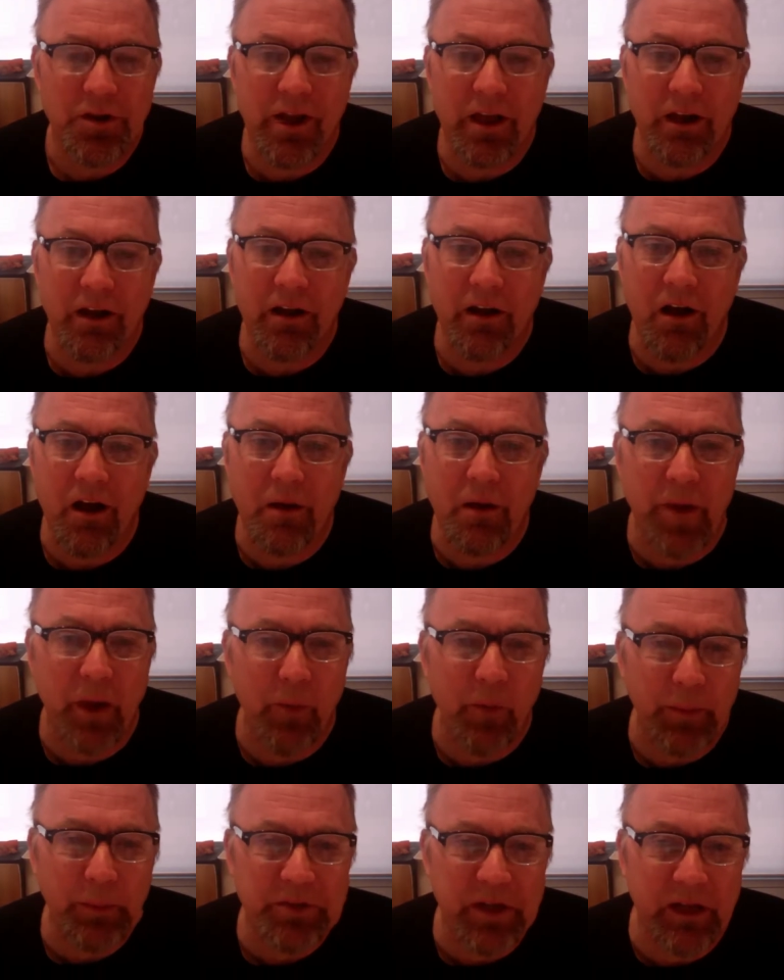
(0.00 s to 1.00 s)
get it on my
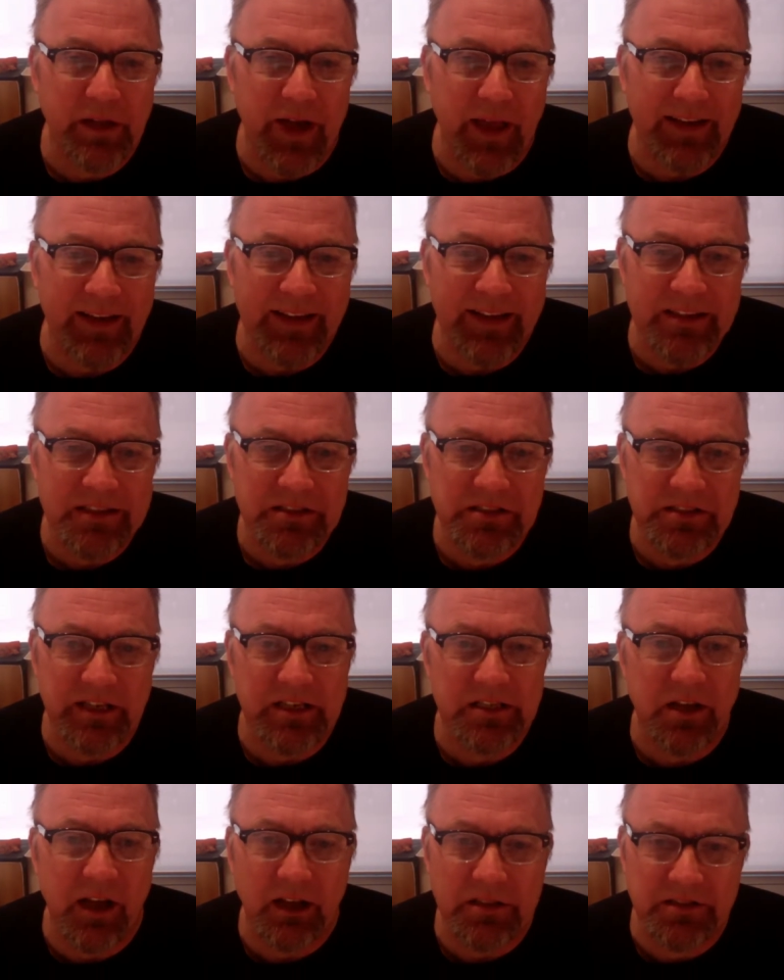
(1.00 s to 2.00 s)
website at
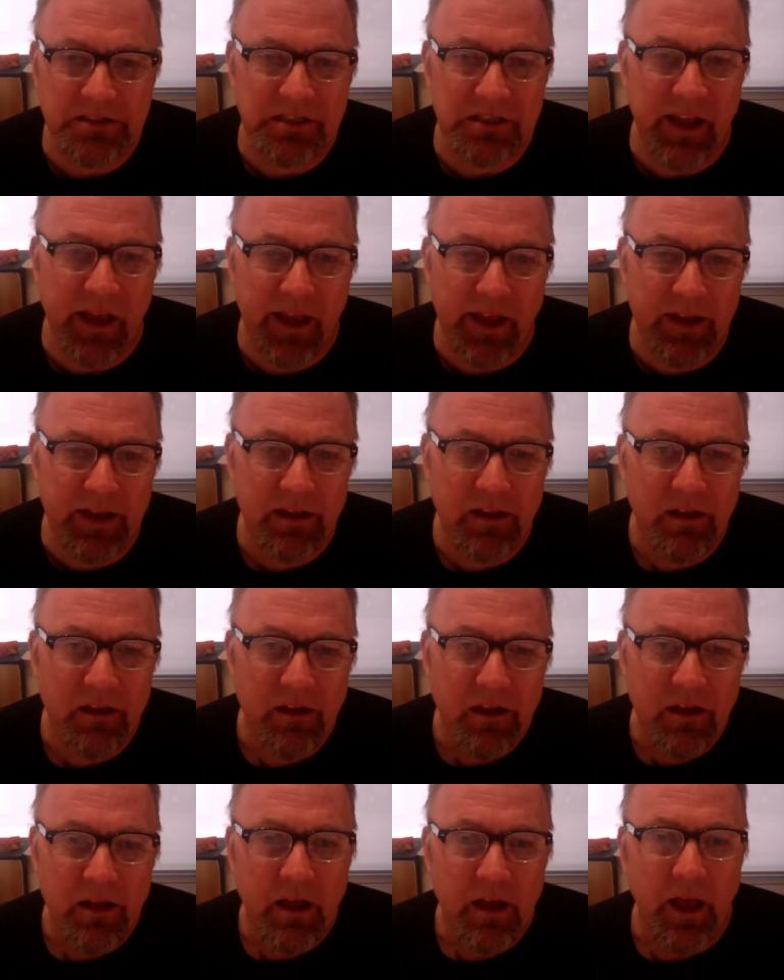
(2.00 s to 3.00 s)
isink.ca,
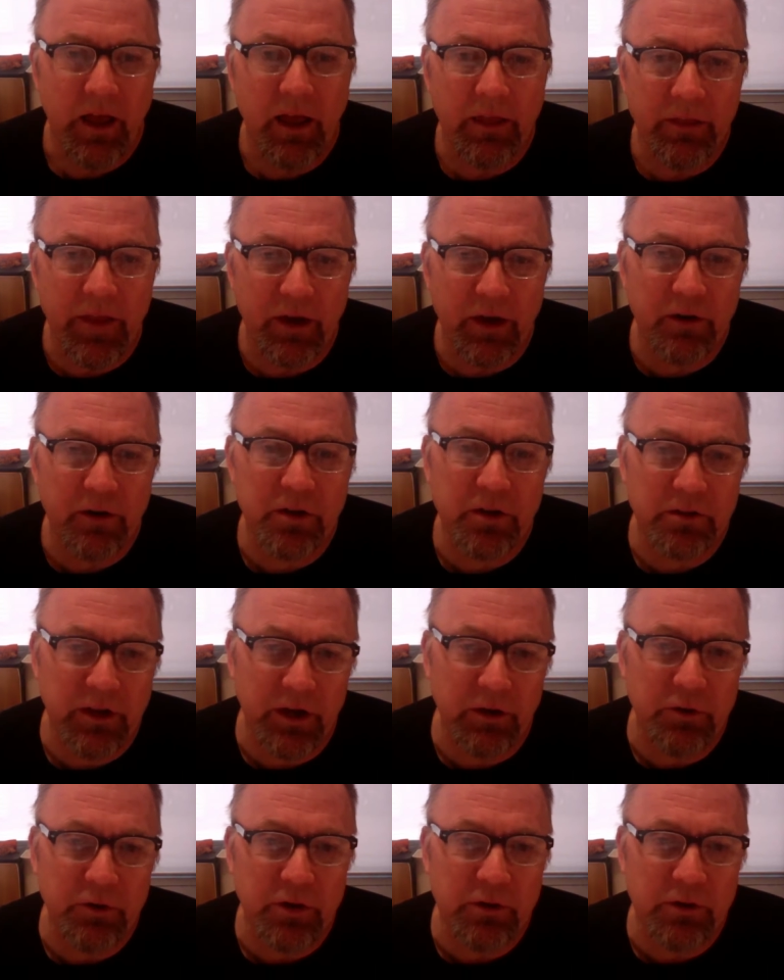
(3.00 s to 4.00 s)
and there
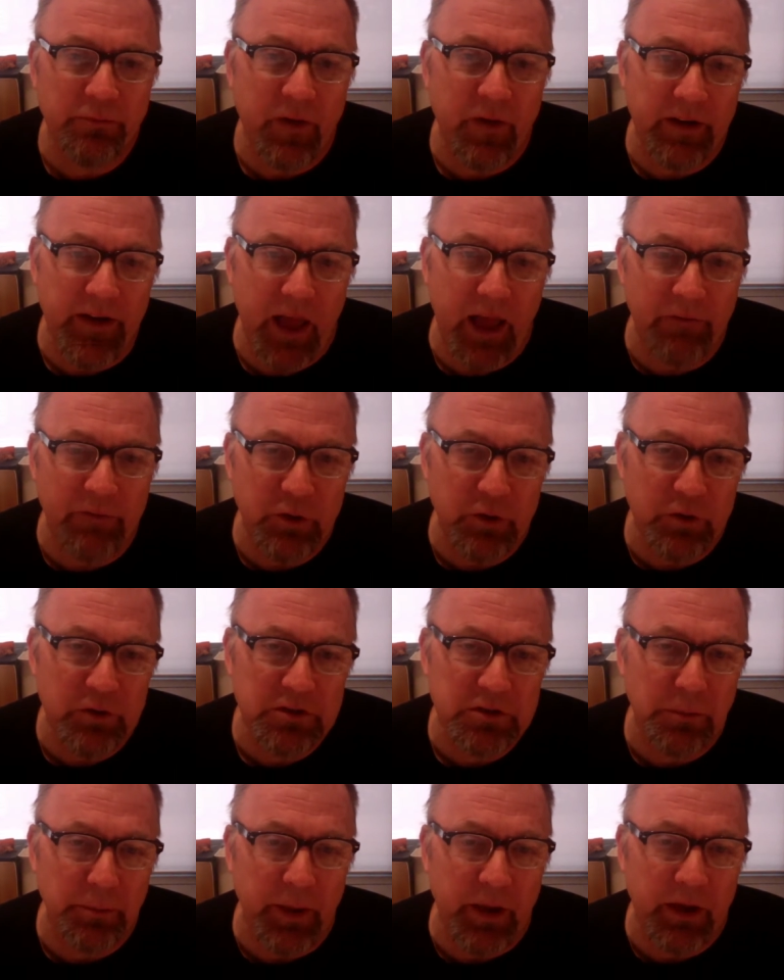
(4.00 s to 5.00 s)

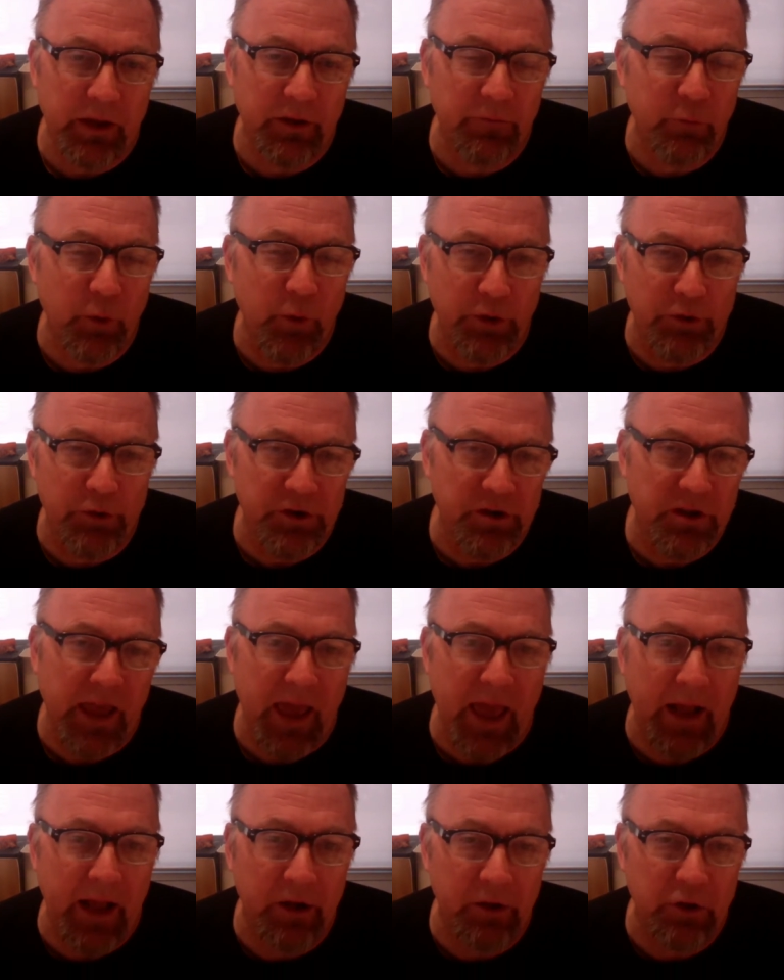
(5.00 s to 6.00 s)
used depending on whether you're in
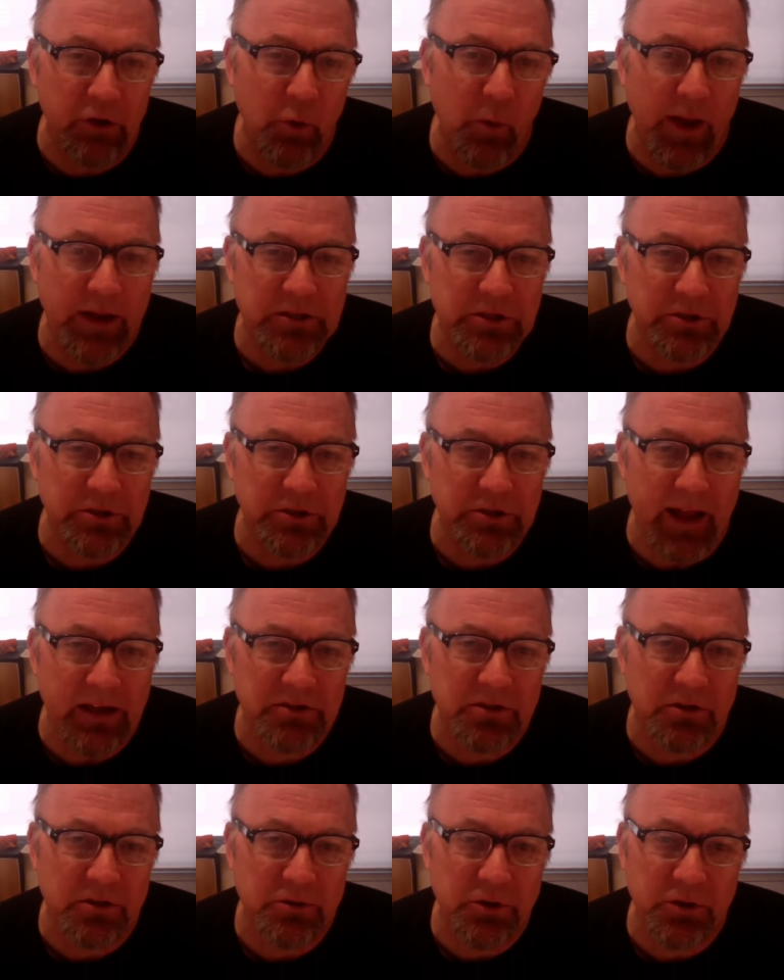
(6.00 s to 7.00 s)
Canada, U.S., or
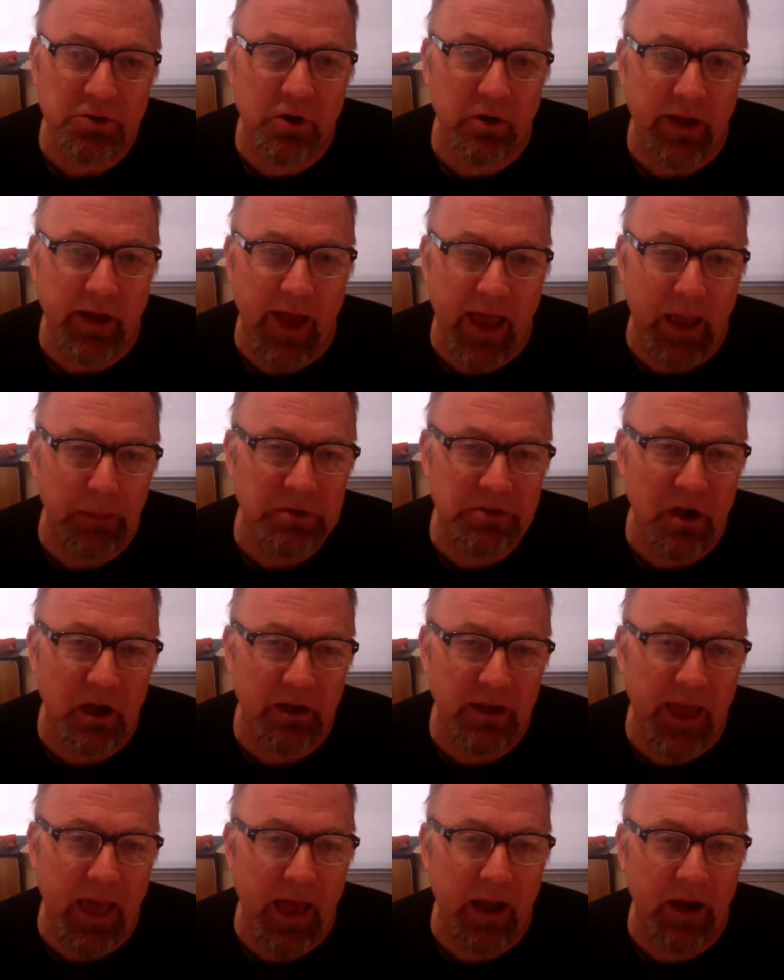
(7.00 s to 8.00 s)
international. You can go to Amazon
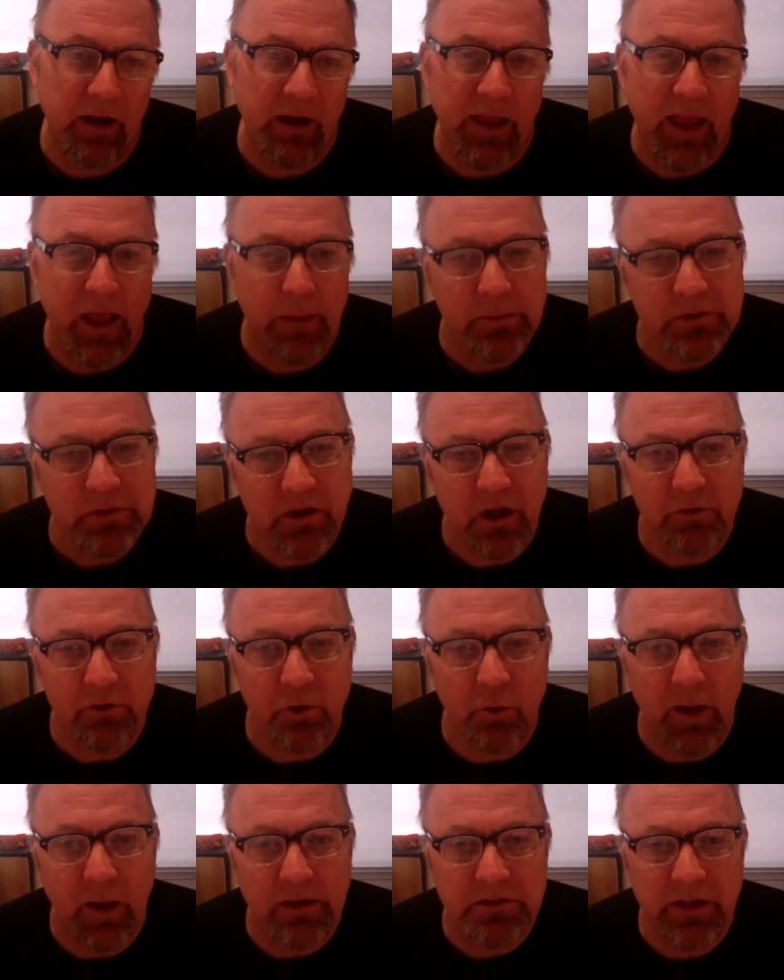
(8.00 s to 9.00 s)
Canada, Amazon
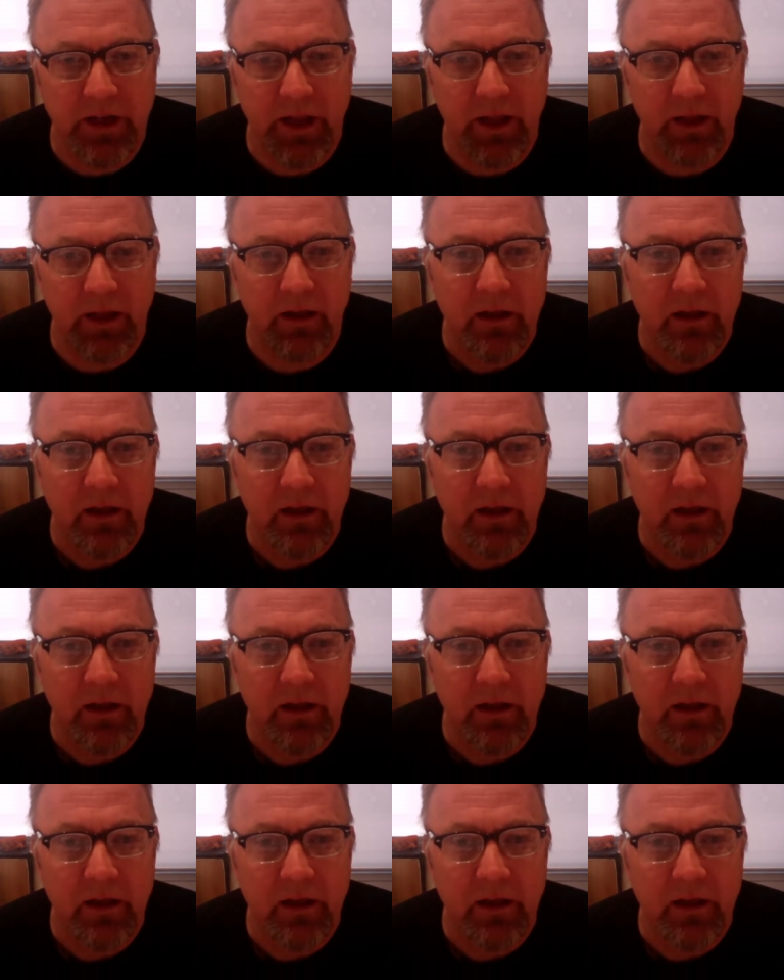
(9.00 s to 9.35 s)
USA.